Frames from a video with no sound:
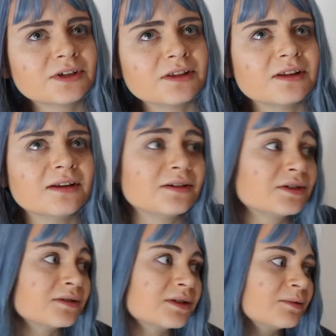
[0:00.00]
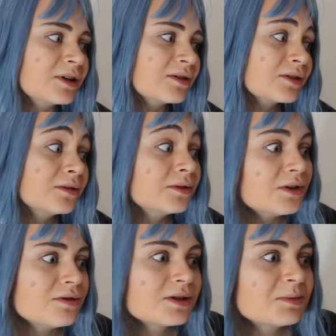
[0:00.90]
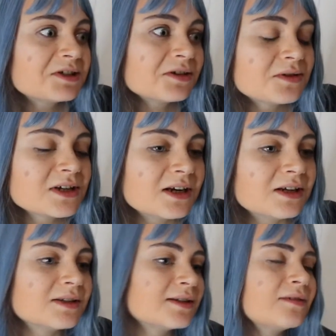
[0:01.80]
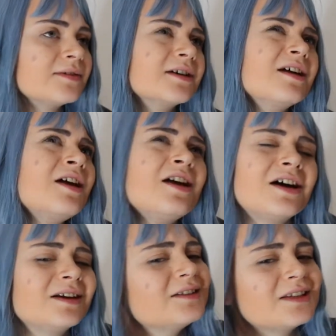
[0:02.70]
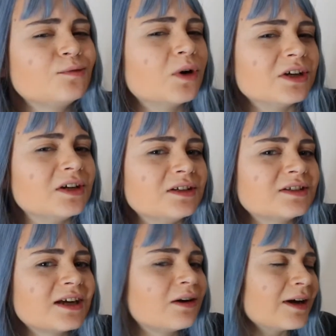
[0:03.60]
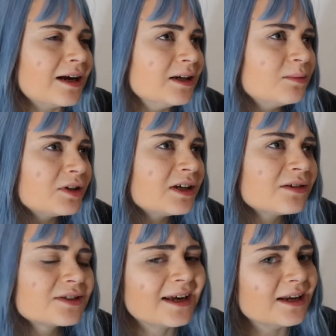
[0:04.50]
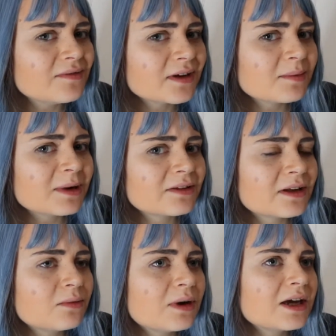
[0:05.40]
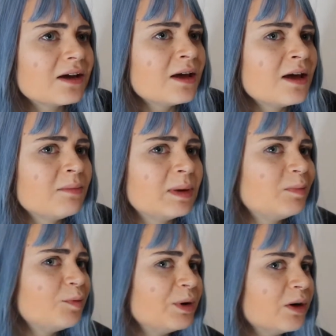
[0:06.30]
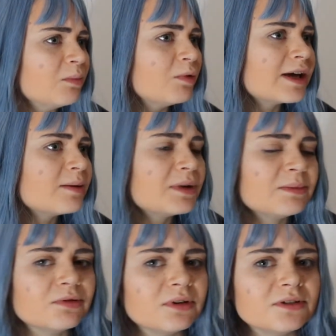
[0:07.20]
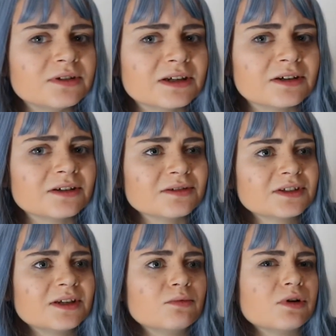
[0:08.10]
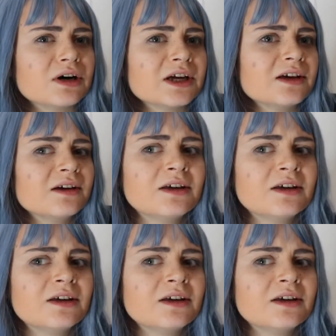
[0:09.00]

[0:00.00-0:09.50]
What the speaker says: and then they'll tell someone else, oh, you used to be so skinny and stuff. Like, I don't see why you need to tell anybody else anything about their weight. People put on weight and people lose it. I don't see why